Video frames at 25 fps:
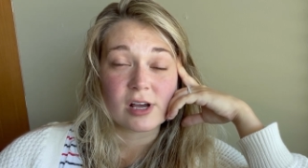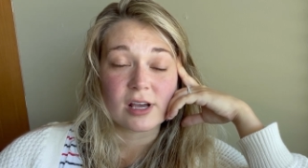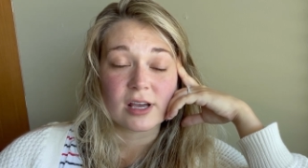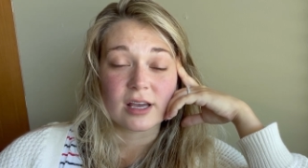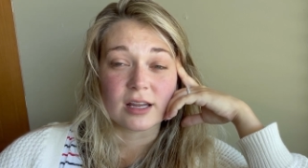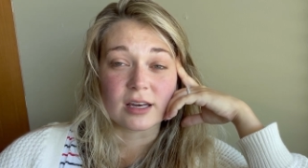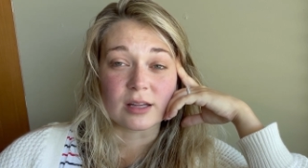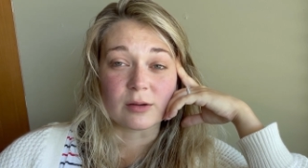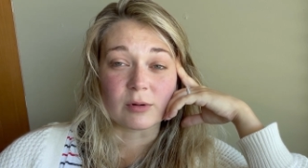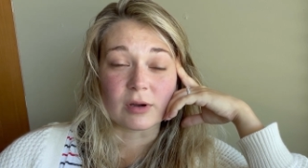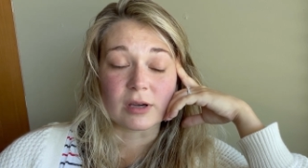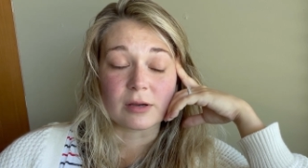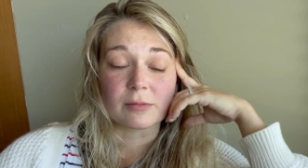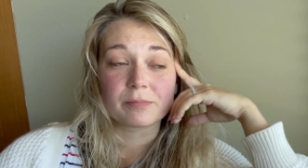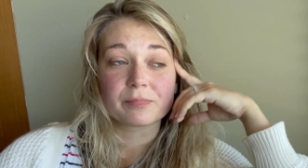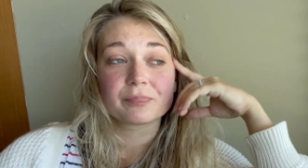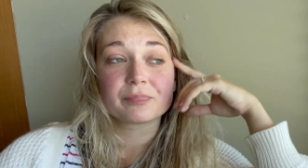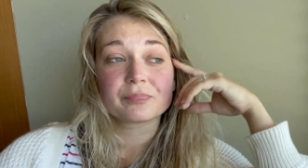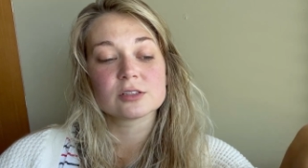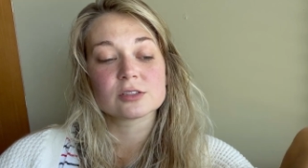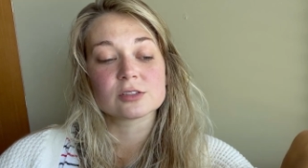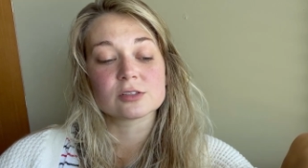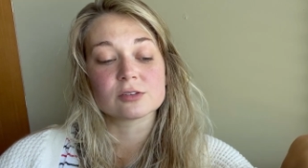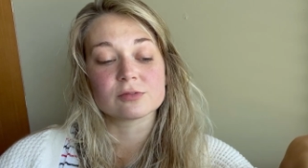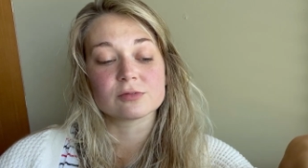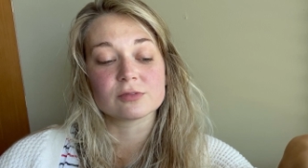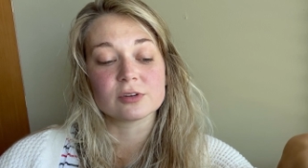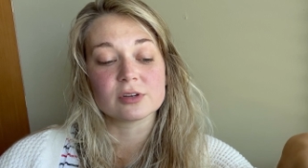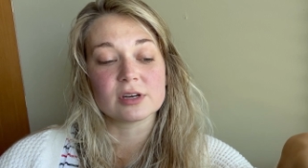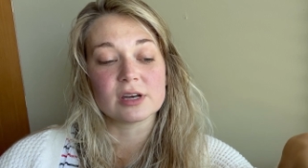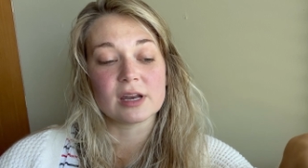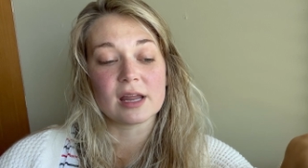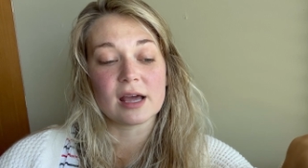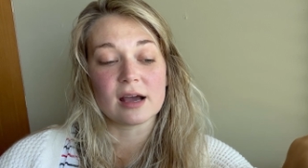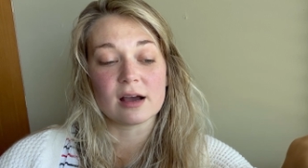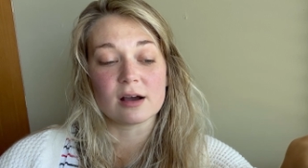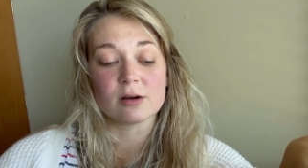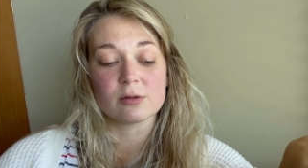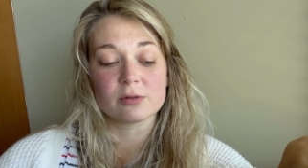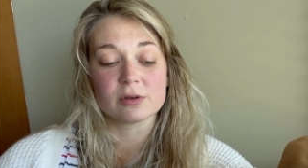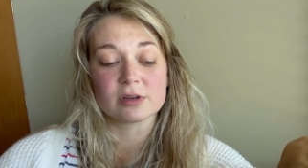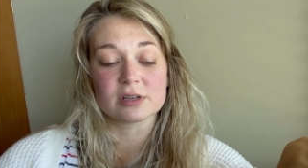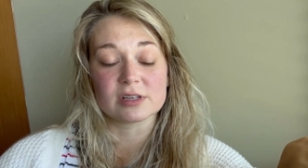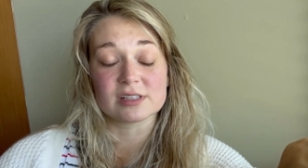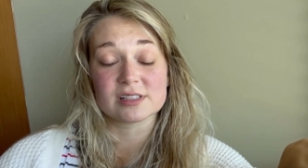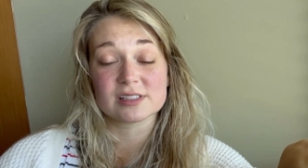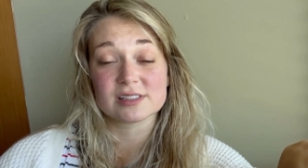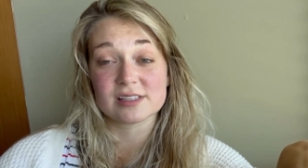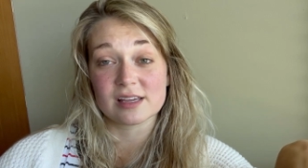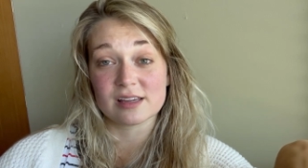Anyway, so for now we're
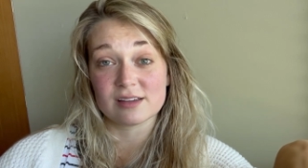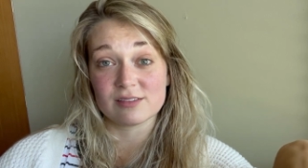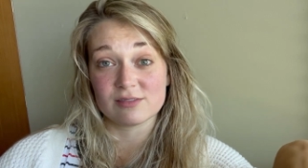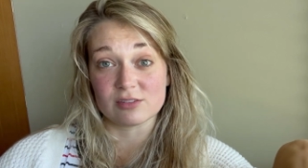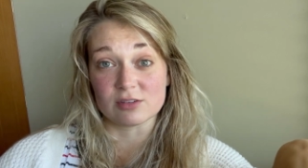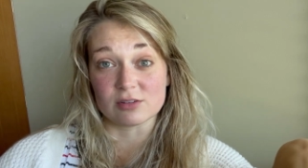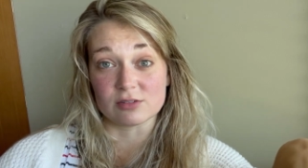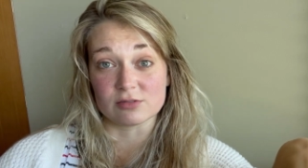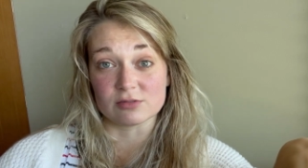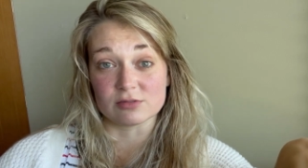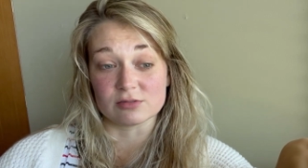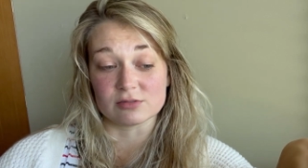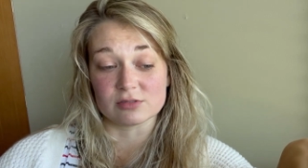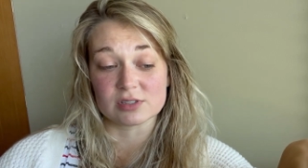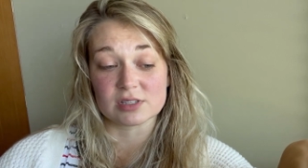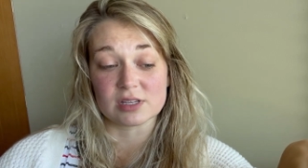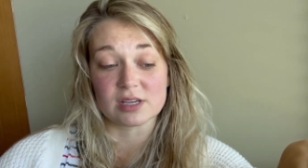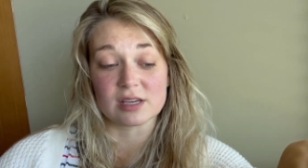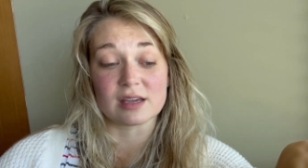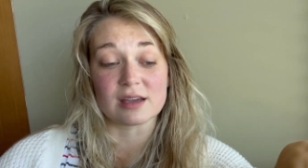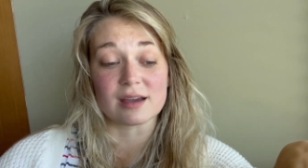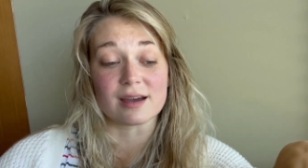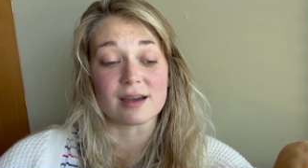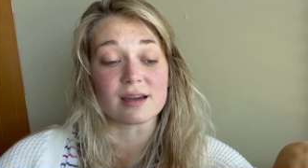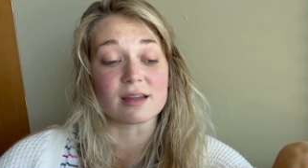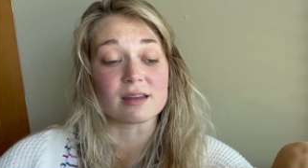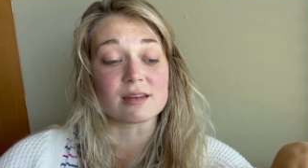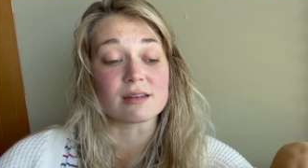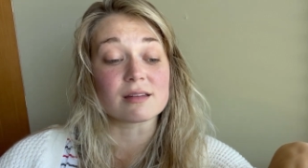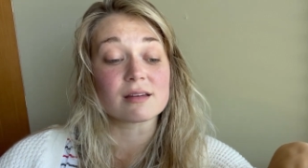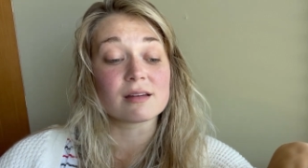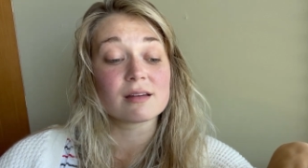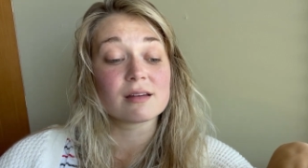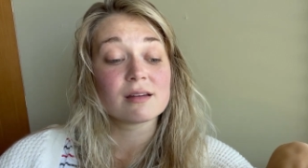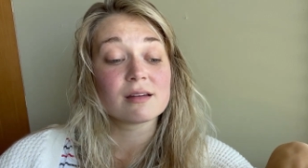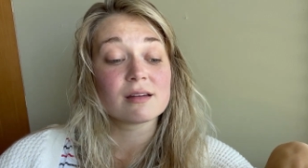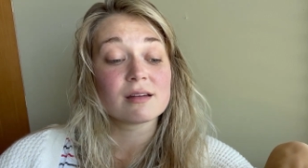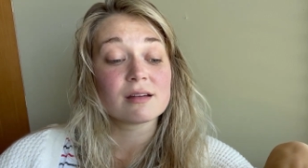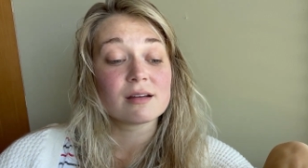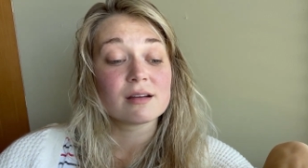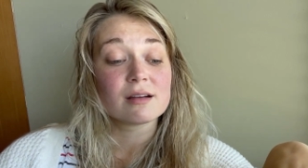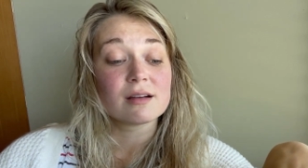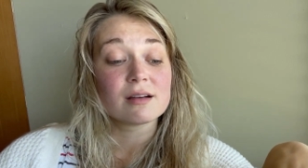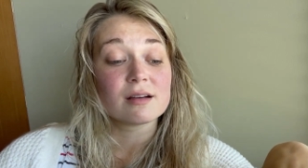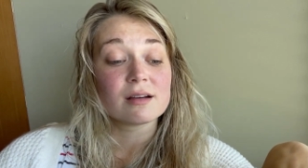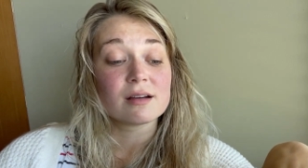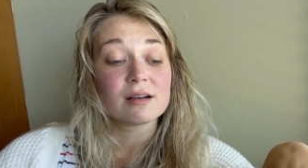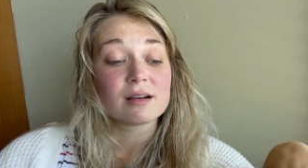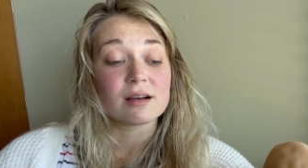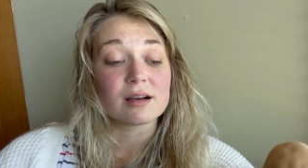gonna save those and
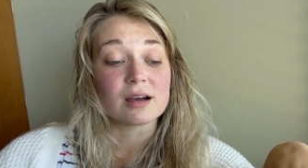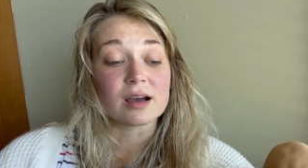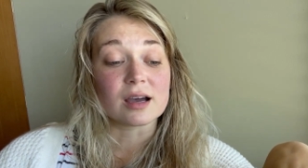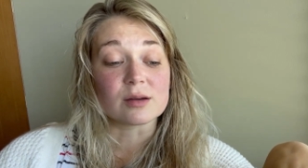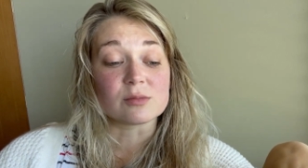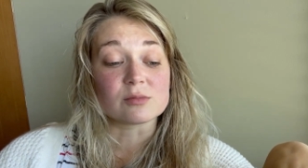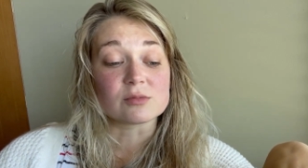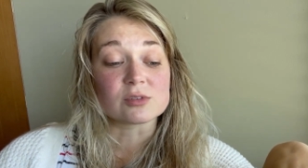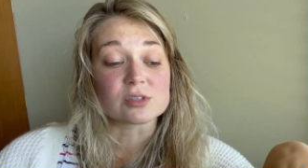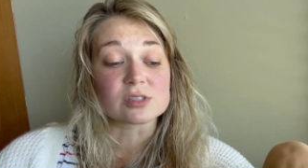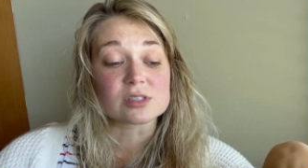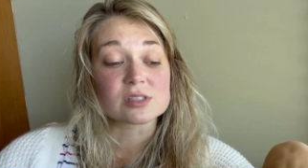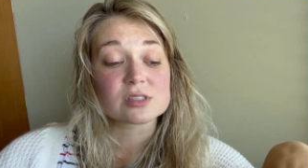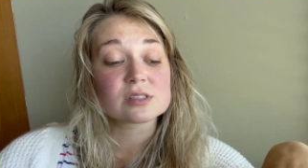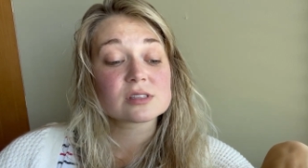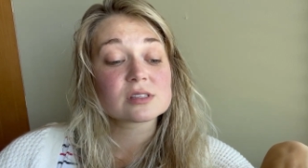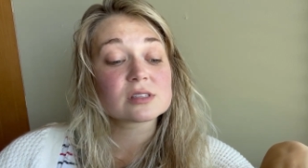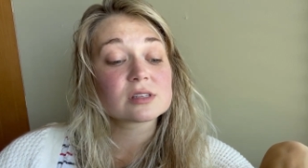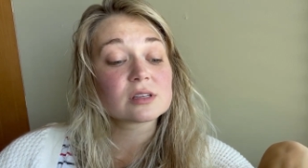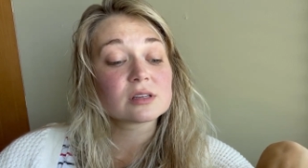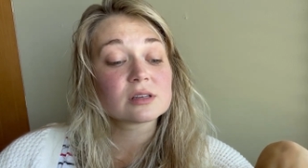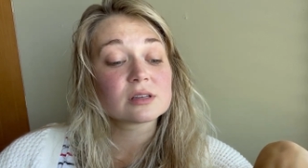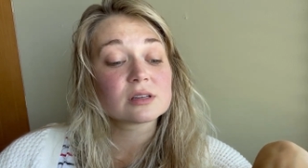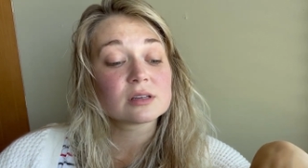I'm just